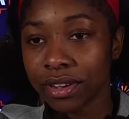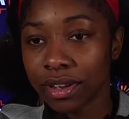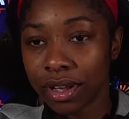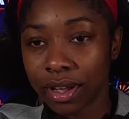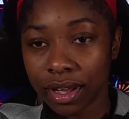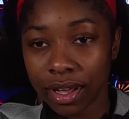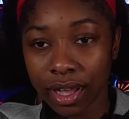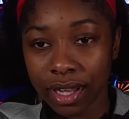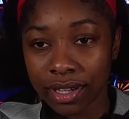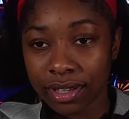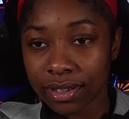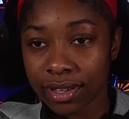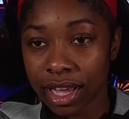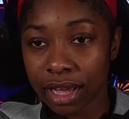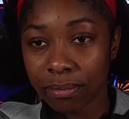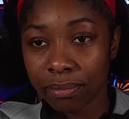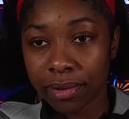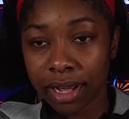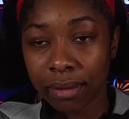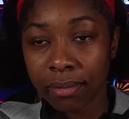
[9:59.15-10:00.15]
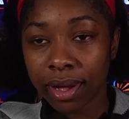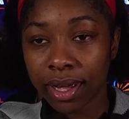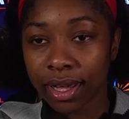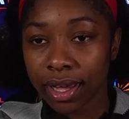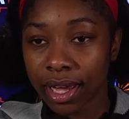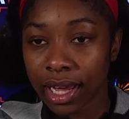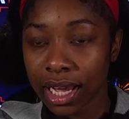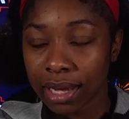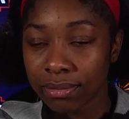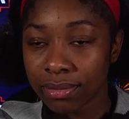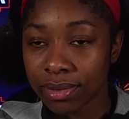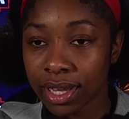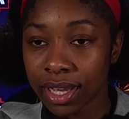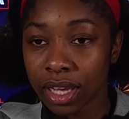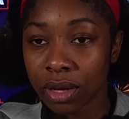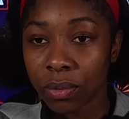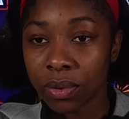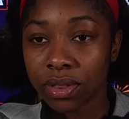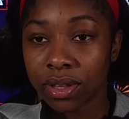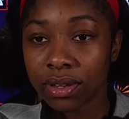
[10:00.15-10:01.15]
I just kept playing my game, taking
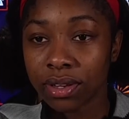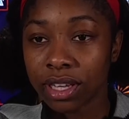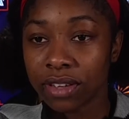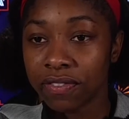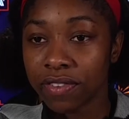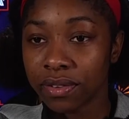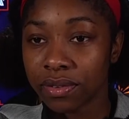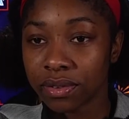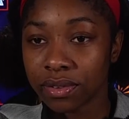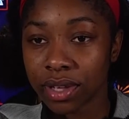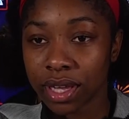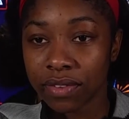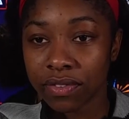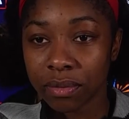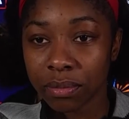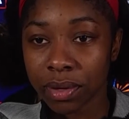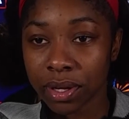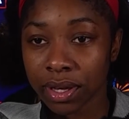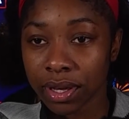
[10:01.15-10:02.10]
what the defense was giving me.